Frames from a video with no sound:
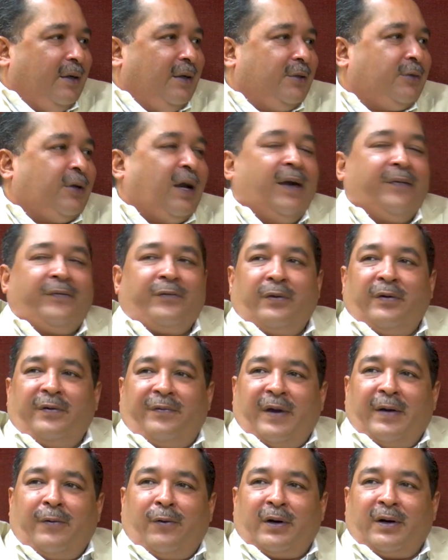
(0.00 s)
So I have to, if
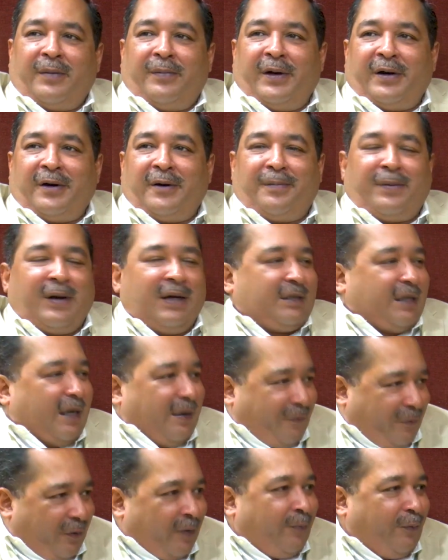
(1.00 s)
I want a better price, I
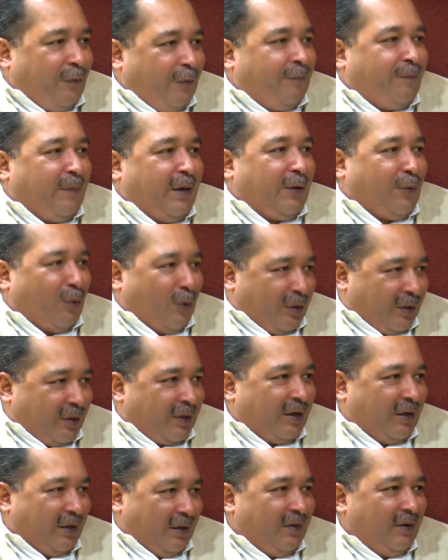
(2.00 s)
have to improve my
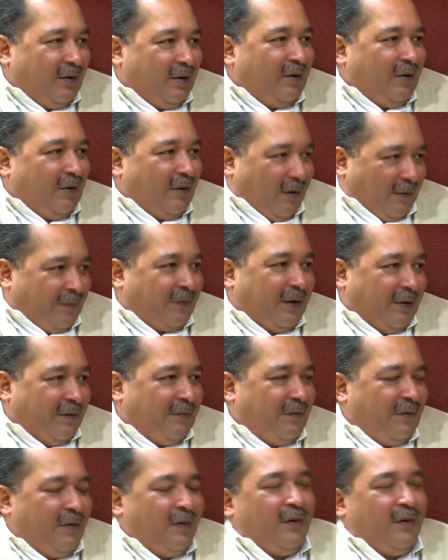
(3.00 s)
quality of leaf.